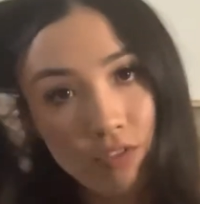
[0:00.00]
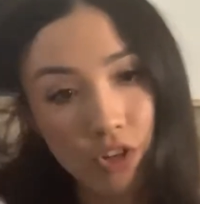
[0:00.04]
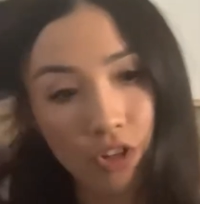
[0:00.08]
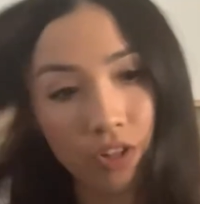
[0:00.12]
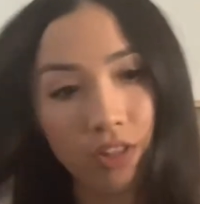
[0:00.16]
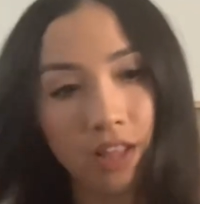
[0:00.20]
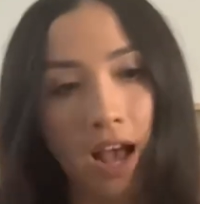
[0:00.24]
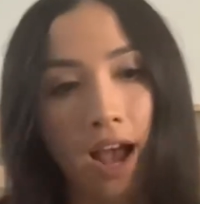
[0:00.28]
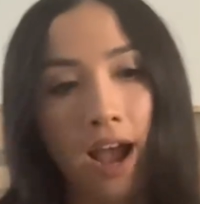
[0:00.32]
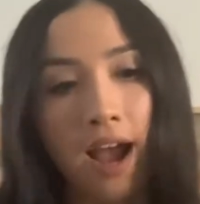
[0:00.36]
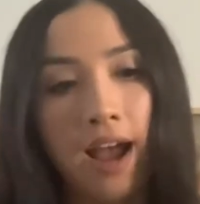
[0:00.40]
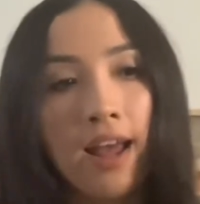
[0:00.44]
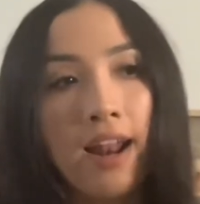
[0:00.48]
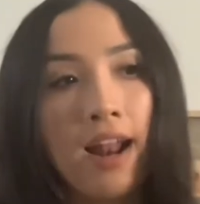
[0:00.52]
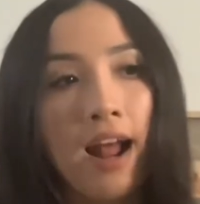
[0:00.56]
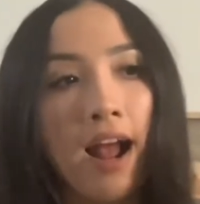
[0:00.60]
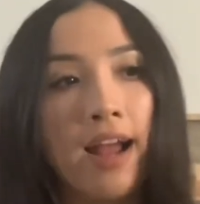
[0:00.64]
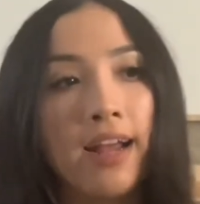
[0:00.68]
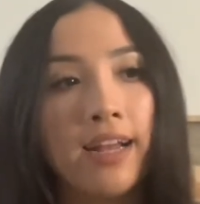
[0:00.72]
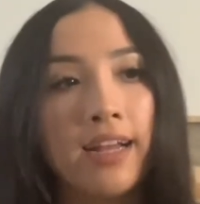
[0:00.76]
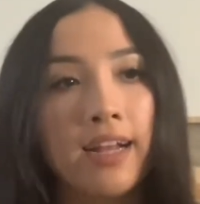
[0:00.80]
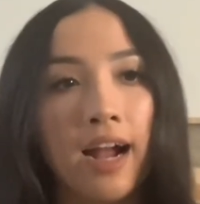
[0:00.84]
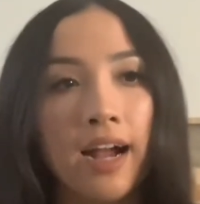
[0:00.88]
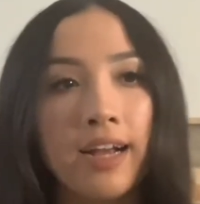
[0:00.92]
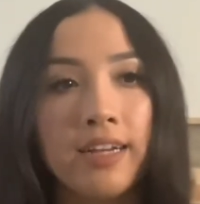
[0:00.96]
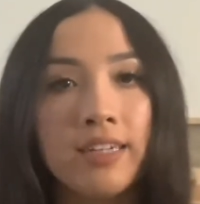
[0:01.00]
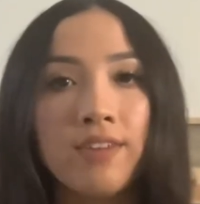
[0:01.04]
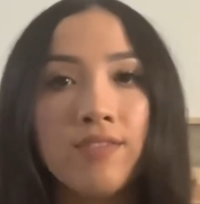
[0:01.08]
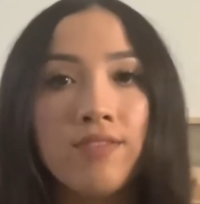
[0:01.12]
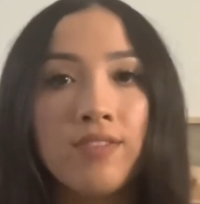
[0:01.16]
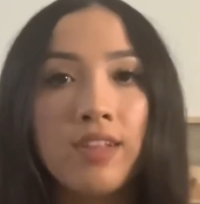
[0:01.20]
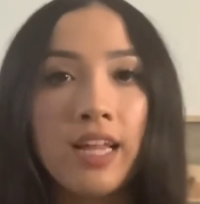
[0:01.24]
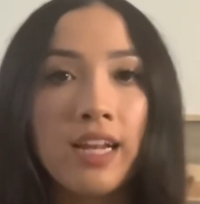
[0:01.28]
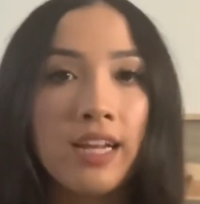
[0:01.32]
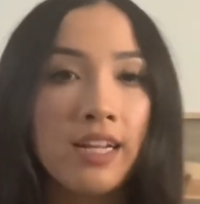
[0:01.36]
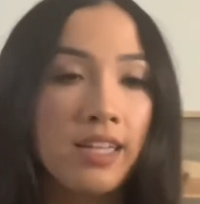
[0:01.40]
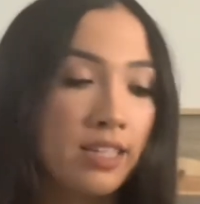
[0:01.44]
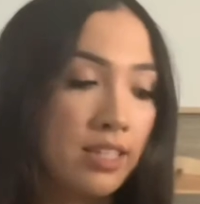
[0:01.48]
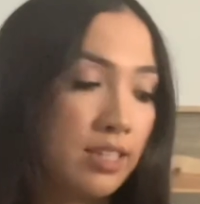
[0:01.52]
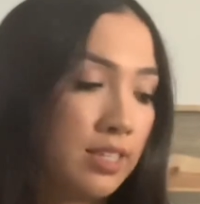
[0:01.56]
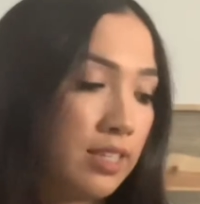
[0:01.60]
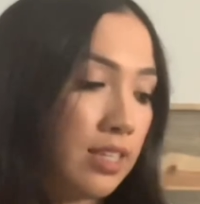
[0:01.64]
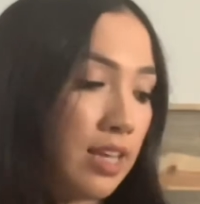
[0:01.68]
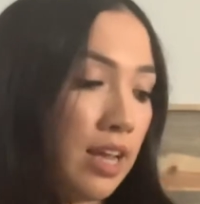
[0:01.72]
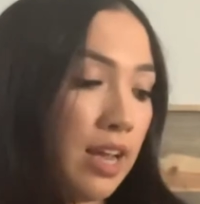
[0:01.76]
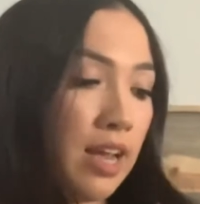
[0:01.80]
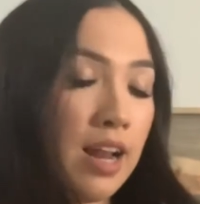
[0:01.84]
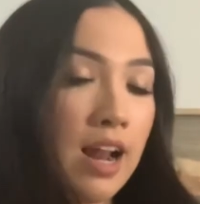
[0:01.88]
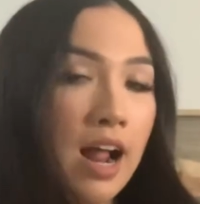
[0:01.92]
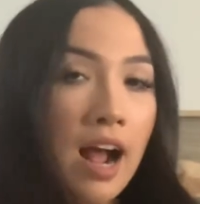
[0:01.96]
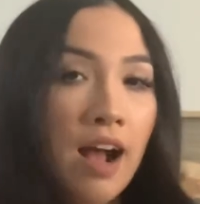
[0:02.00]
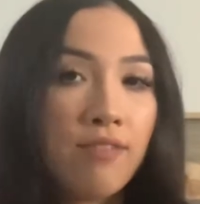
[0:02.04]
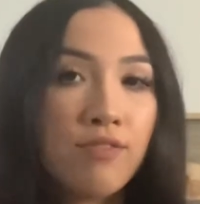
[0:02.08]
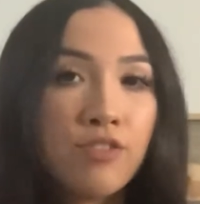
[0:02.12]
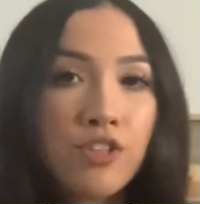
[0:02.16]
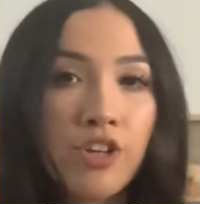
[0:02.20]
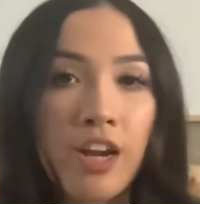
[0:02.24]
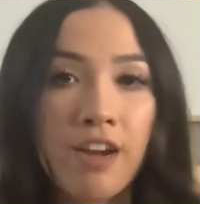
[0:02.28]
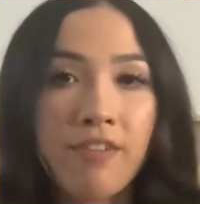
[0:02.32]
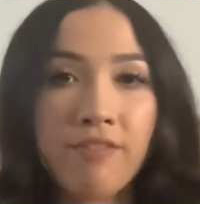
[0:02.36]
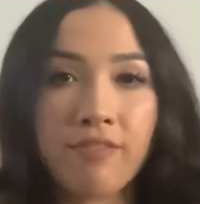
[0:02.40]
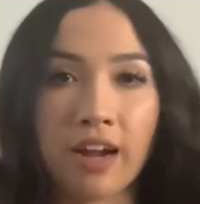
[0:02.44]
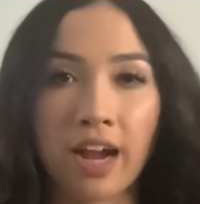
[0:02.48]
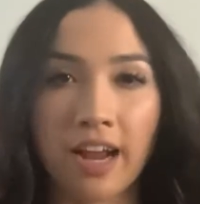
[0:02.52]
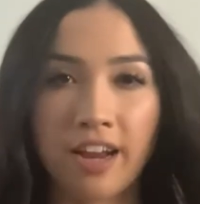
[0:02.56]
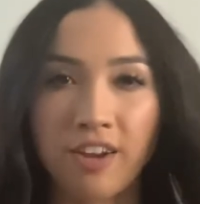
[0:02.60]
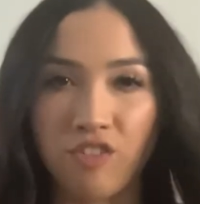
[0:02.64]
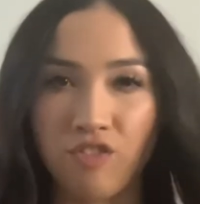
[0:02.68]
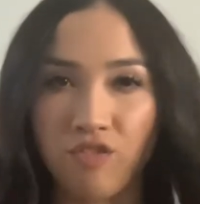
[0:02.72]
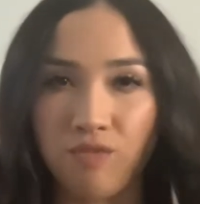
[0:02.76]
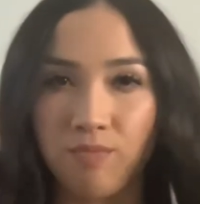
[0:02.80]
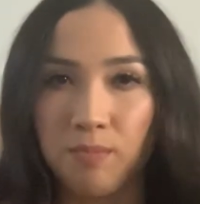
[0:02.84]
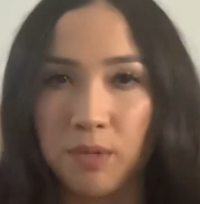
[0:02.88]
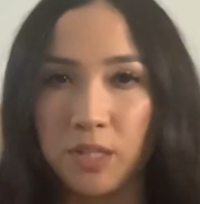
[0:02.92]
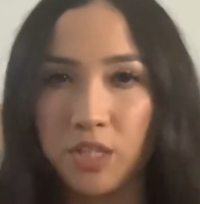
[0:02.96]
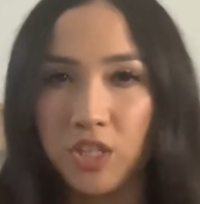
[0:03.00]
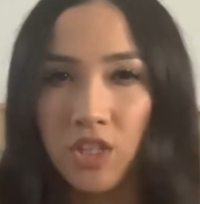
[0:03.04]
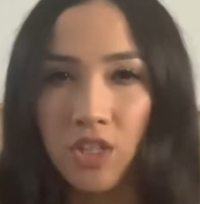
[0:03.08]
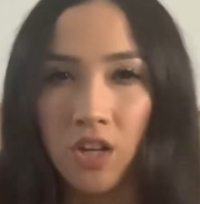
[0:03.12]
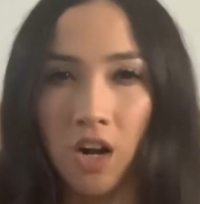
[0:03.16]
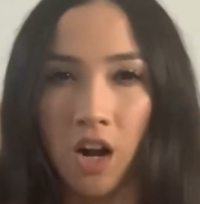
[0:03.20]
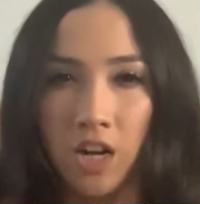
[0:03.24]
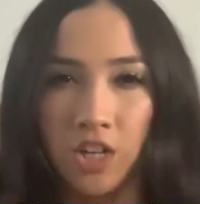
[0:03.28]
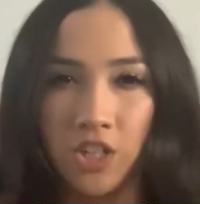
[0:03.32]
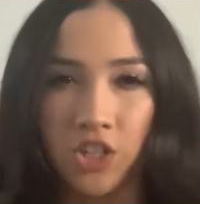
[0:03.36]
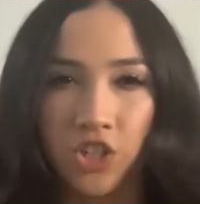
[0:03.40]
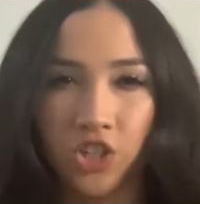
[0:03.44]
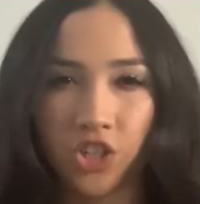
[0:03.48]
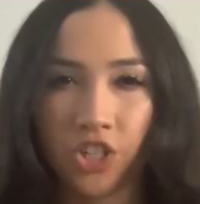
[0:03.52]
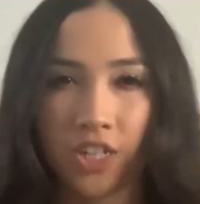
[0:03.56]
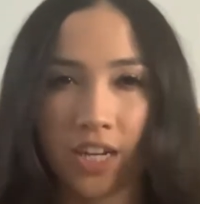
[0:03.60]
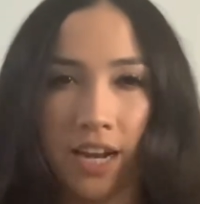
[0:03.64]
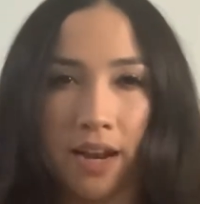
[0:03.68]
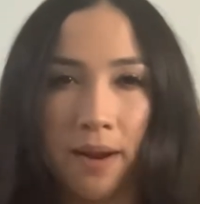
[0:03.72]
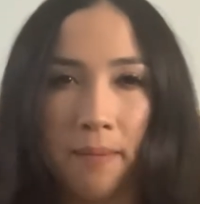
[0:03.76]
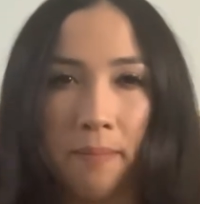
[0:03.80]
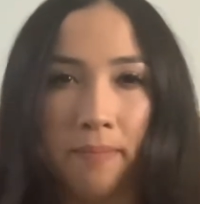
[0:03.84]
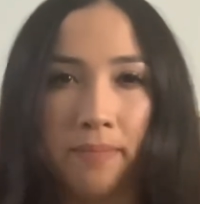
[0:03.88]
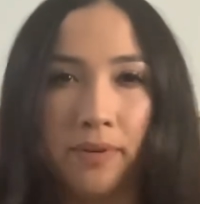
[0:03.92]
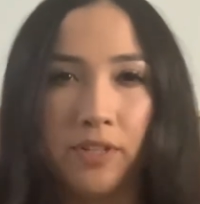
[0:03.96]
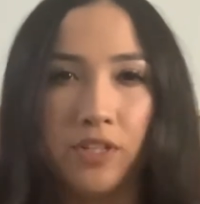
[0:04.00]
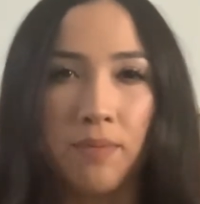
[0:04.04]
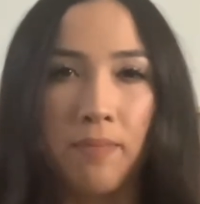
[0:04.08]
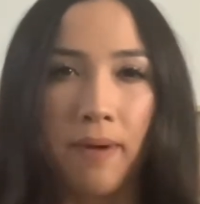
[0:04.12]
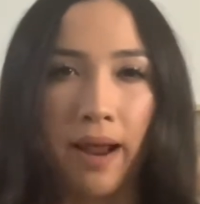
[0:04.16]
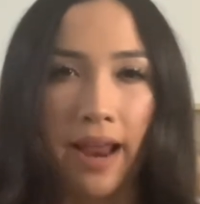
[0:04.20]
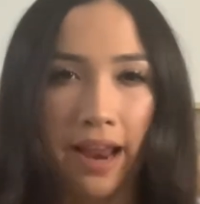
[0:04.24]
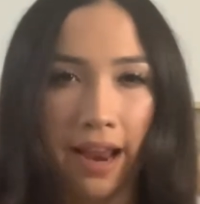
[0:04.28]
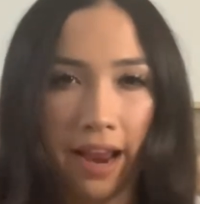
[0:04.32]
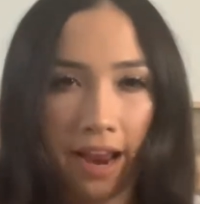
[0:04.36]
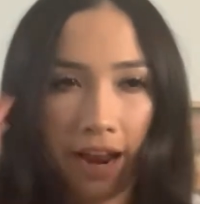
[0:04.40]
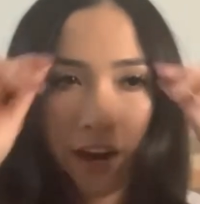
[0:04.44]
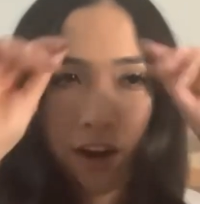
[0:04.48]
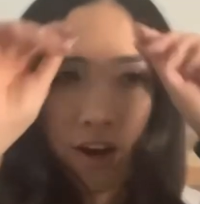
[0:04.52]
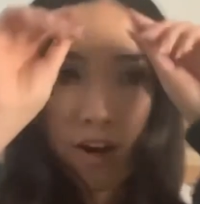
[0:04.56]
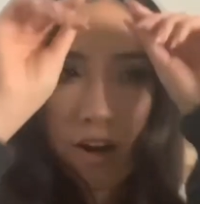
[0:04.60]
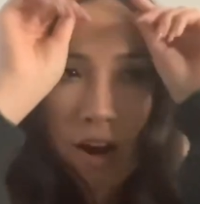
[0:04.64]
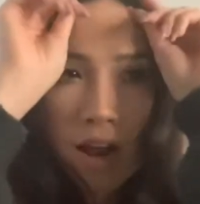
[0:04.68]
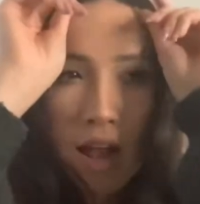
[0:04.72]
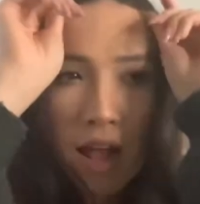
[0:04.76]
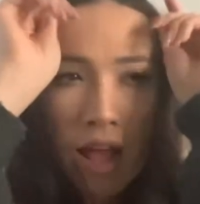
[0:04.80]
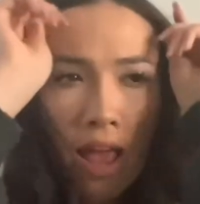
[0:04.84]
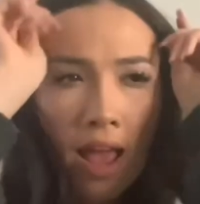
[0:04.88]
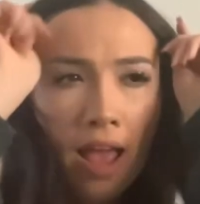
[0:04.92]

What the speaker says: that, I kind of let it sit after I've kind of massaged it into my hair,